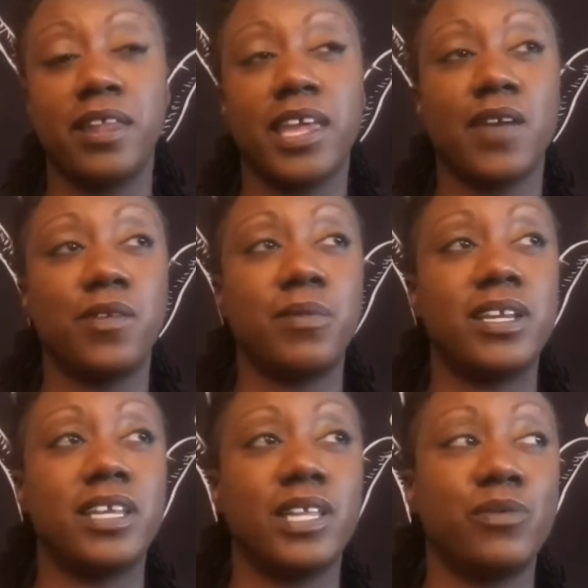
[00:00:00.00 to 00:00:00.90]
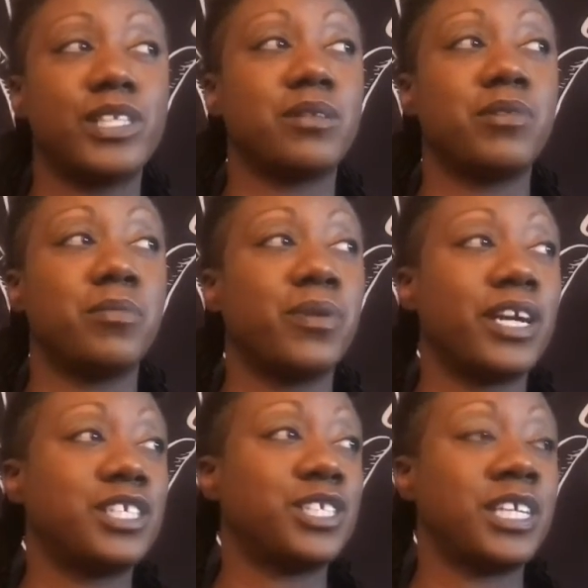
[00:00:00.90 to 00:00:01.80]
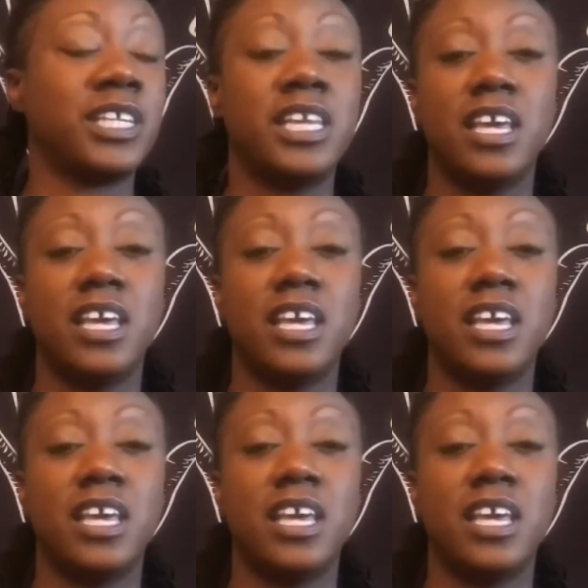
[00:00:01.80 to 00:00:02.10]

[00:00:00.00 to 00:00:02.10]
Like if you've been dealing with some depression,